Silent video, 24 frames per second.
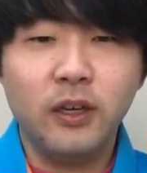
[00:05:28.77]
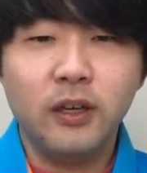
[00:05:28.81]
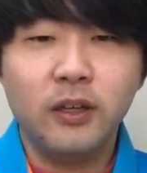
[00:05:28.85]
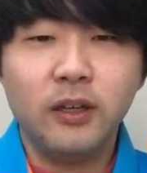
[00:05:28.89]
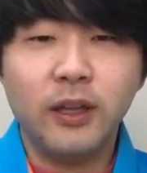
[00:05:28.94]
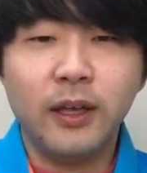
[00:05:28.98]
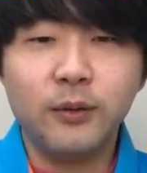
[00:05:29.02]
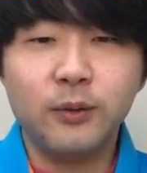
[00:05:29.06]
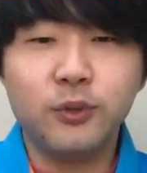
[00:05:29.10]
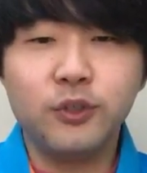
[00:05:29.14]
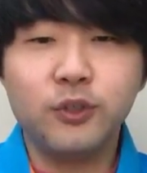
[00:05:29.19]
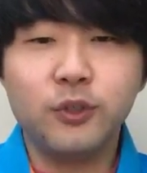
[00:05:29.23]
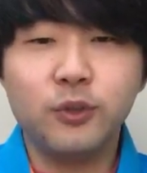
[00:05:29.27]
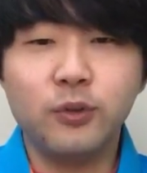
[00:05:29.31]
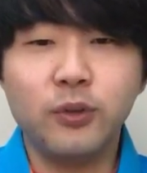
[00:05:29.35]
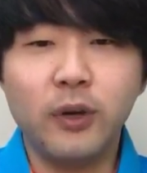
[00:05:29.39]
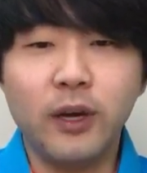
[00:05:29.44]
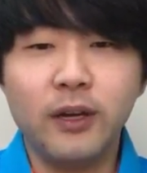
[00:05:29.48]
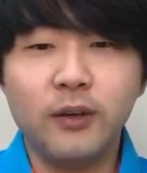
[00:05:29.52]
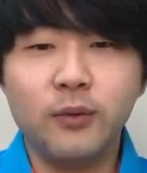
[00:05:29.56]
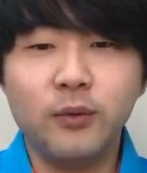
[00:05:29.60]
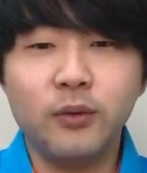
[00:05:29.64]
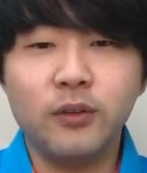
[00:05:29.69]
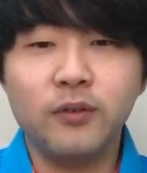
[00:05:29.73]
language school
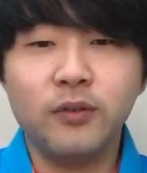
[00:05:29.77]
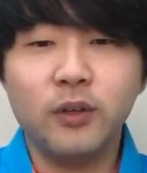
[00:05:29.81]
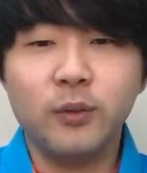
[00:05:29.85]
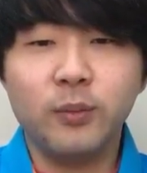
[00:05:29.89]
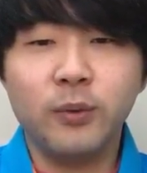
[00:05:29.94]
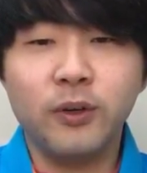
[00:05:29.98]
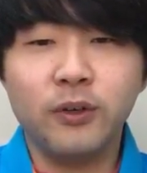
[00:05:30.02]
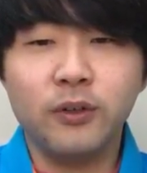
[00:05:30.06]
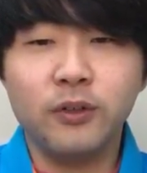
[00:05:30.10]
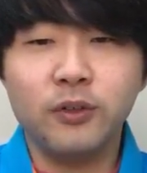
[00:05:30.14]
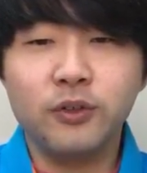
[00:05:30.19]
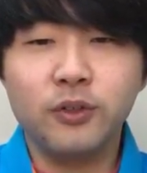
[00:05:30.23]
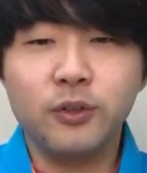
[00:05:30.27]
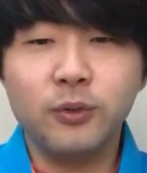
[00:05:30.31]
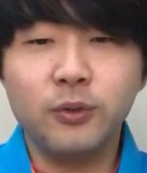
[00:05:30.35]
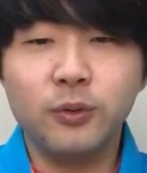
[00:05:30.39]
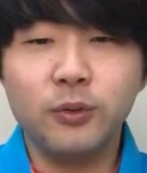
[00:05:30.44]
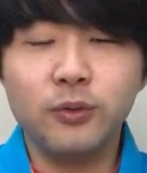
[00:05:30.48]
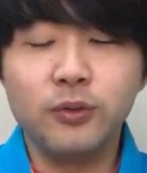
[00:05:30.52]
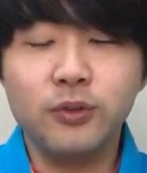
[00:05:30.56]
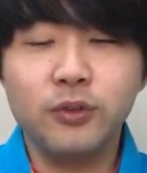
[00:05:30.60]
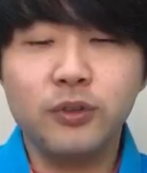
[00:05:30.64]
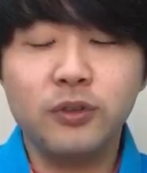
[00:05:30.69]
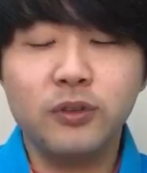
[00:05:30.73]
at one of our partner
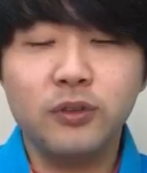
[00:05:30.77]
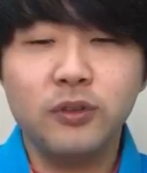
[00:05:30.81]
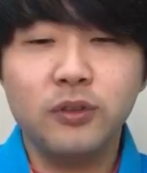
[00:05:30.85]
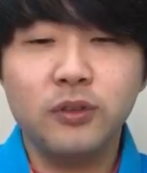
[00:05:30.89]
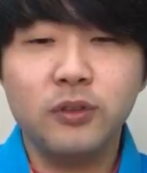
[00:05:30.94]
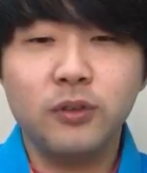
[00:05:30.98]
schools,